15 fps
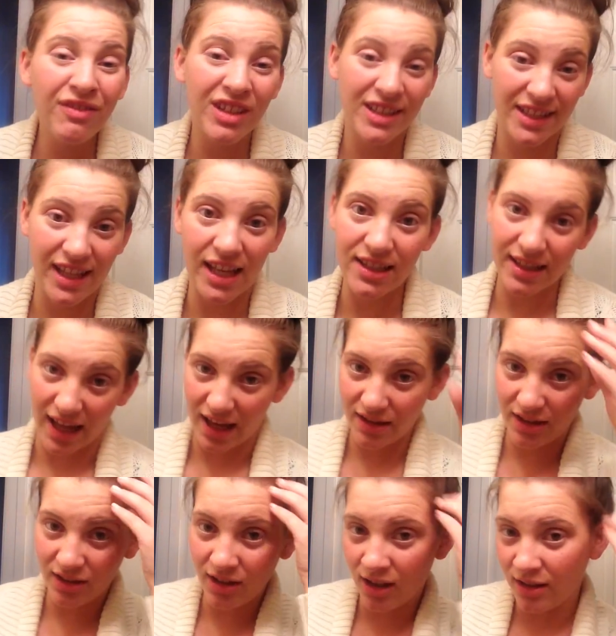ever says
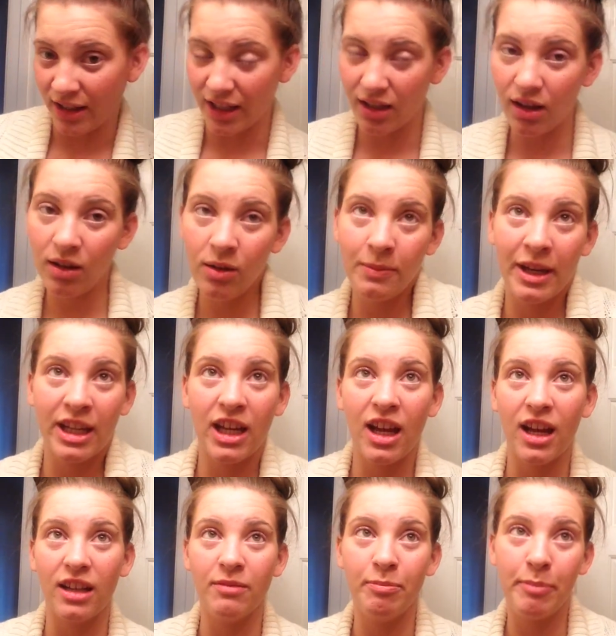that. They're not like, oh my
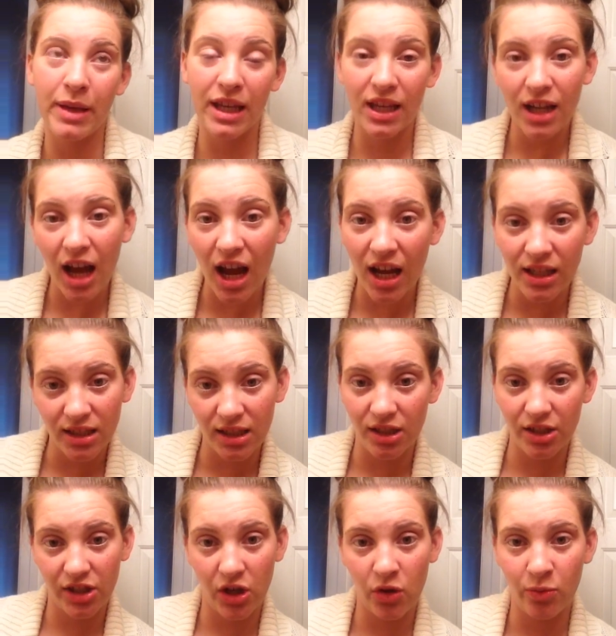god, big eyes
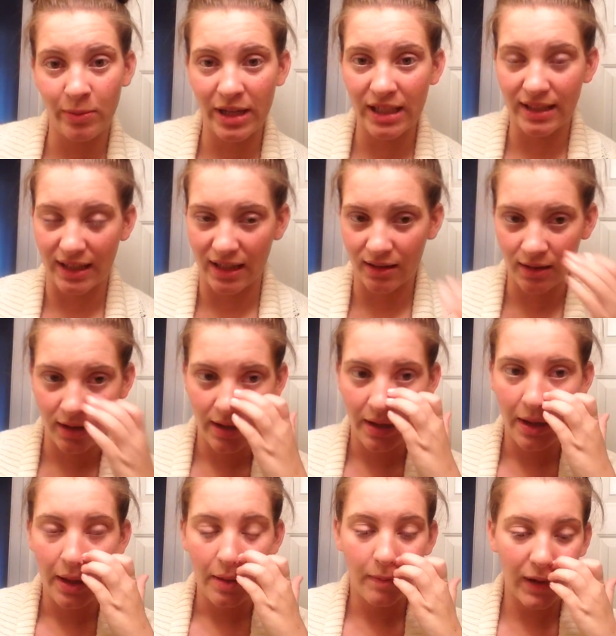are so amazing.
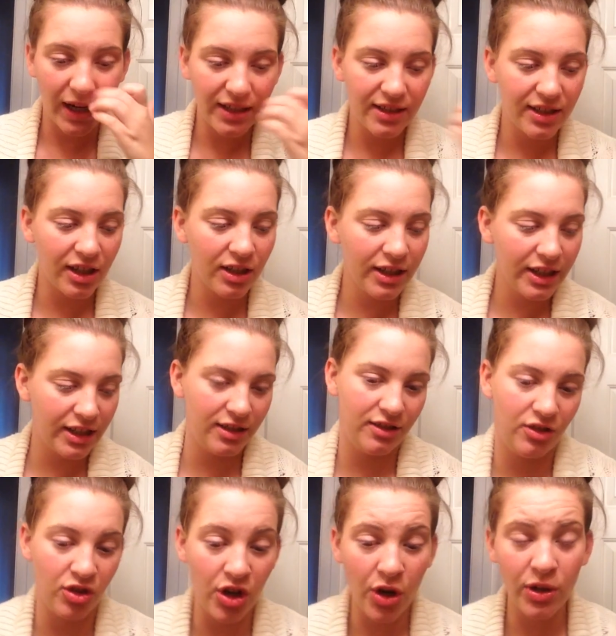But I
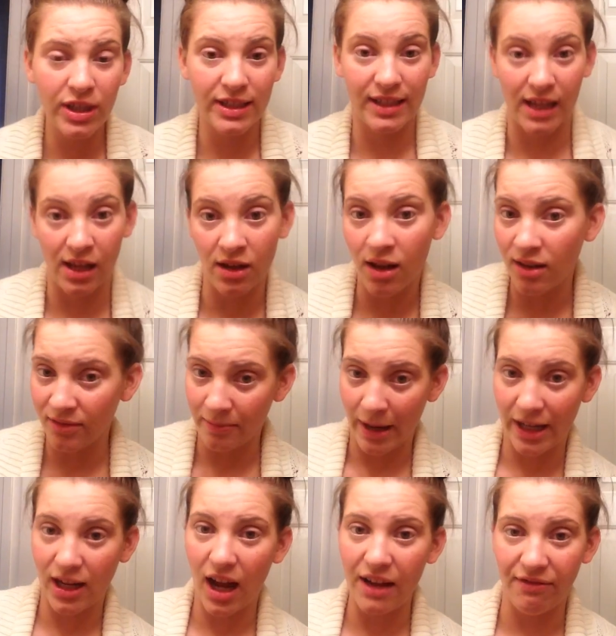started noticing all of
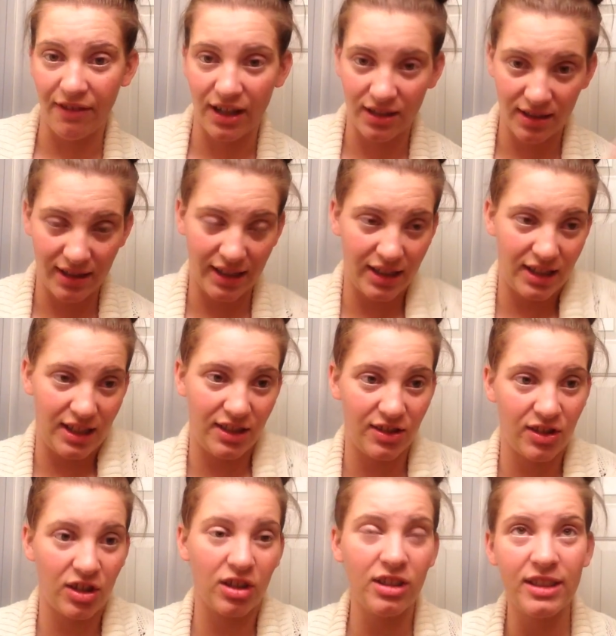my guy friends, like
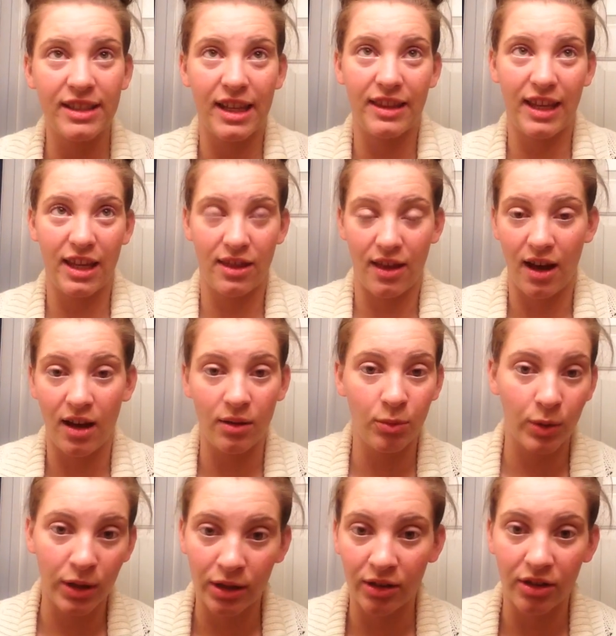these girls that they thought
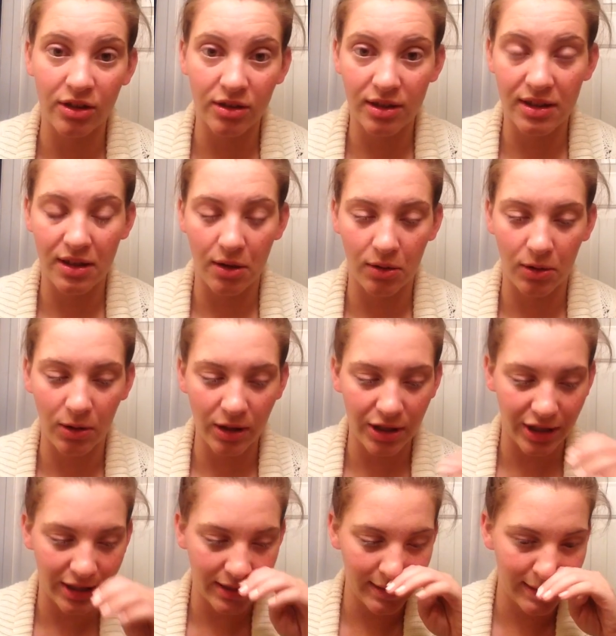were so
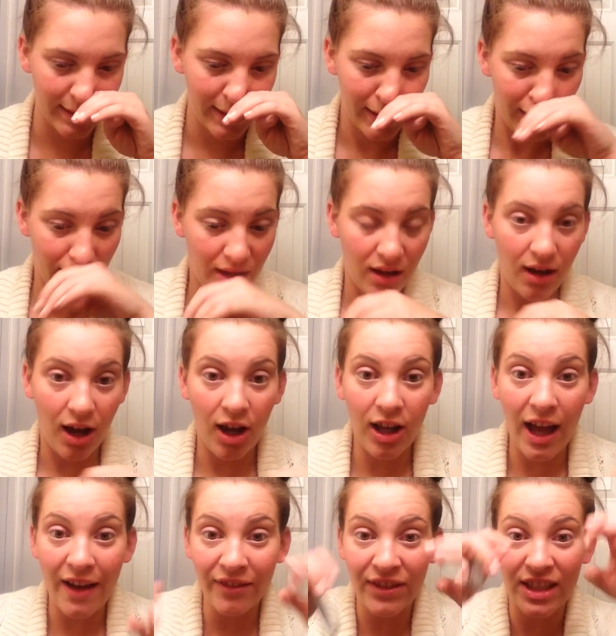gorgeous, all
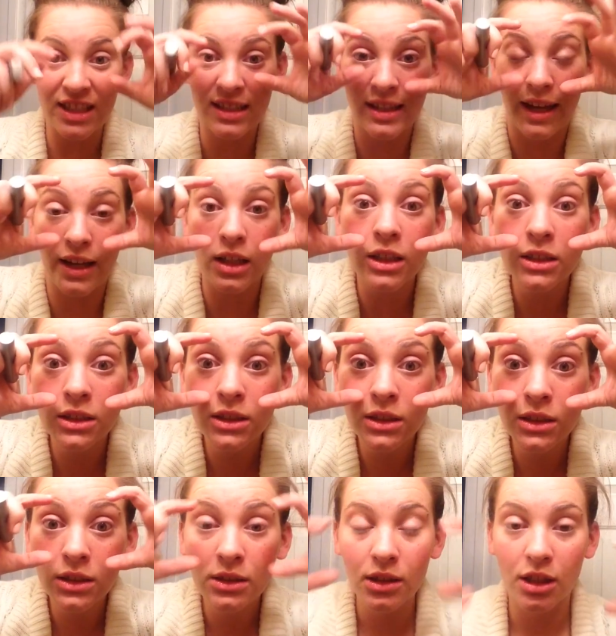have these like
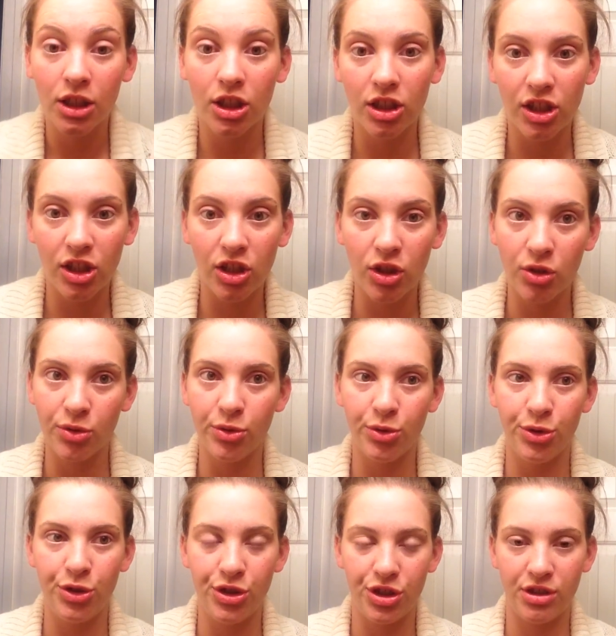
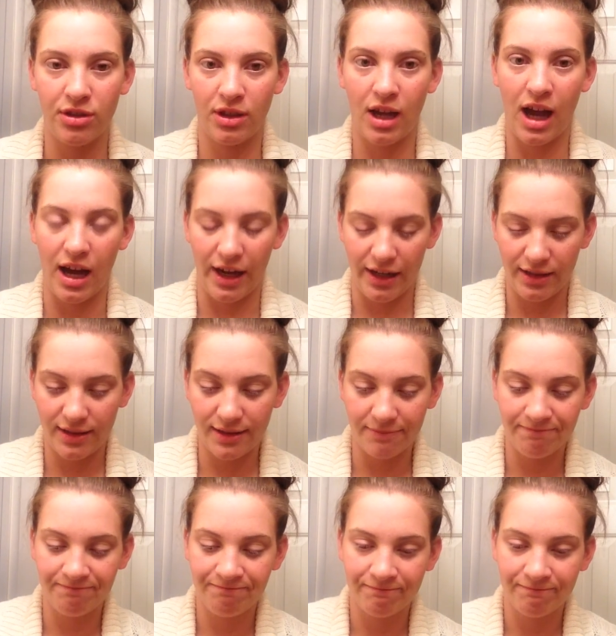huge eyes.